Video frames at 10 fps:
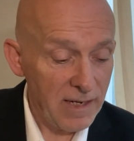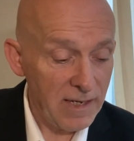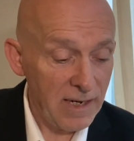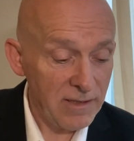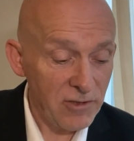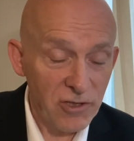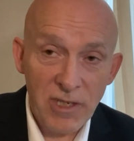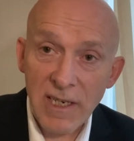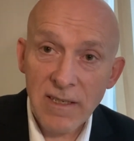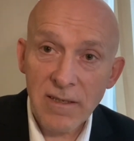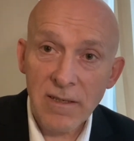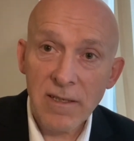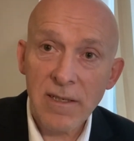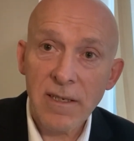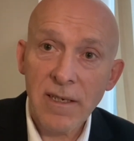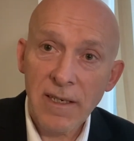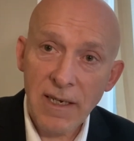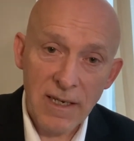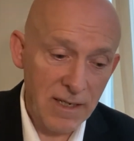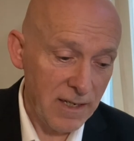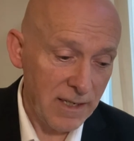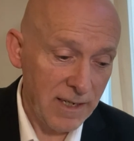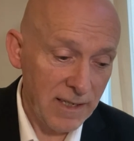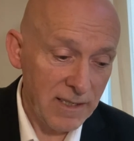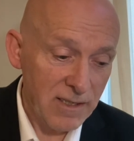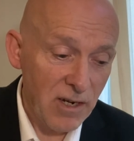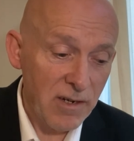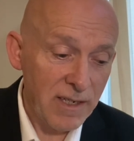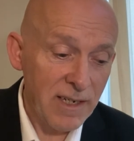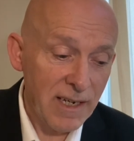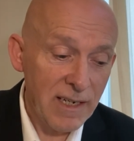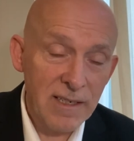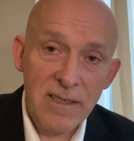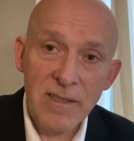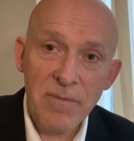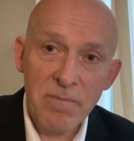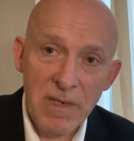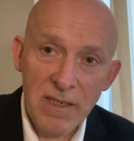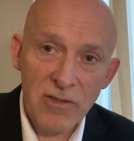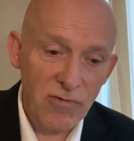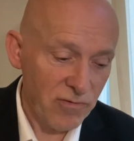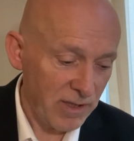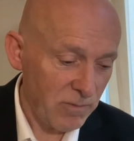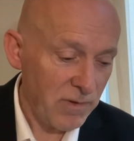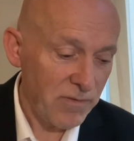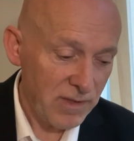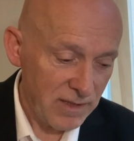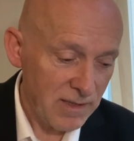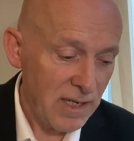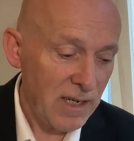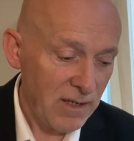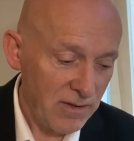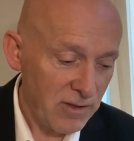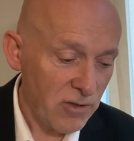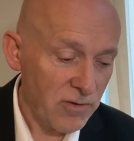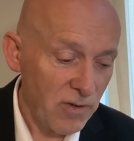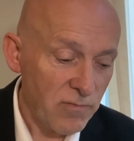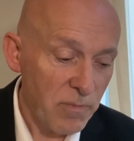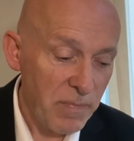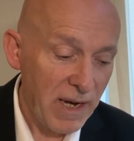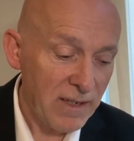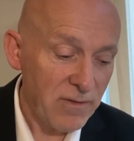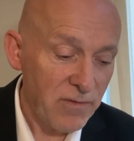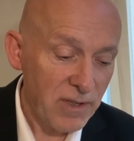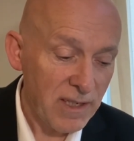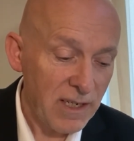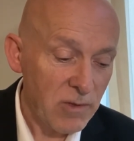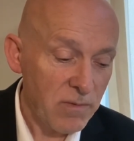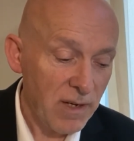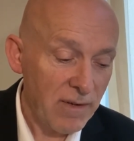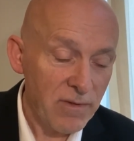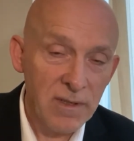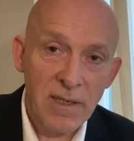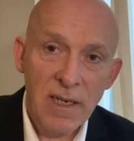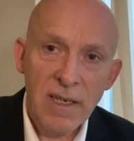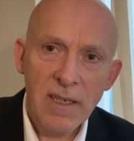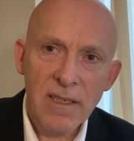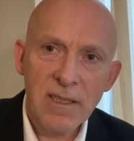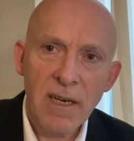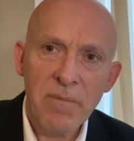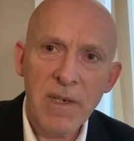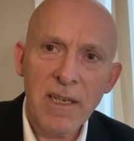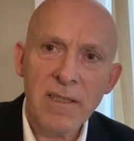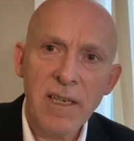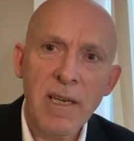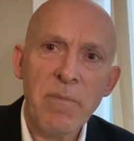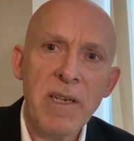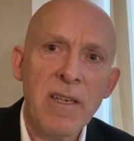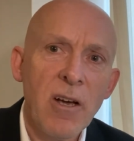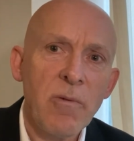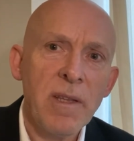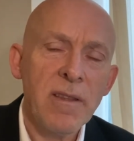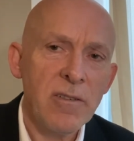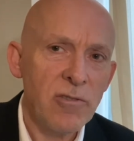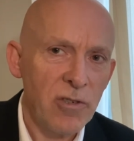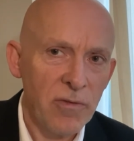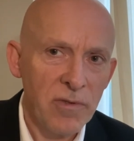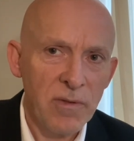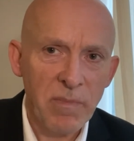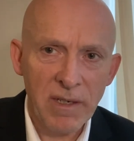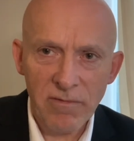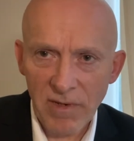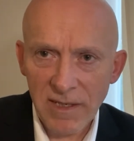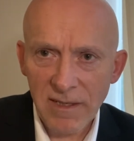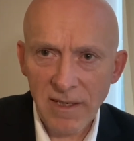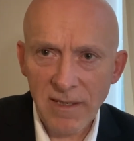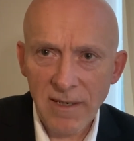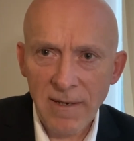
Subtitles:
And Jesus, again, he's starting his ministry with this, the concept of repent, for the kingdom of heaven has come near. So he'll be knowing that John's been arrested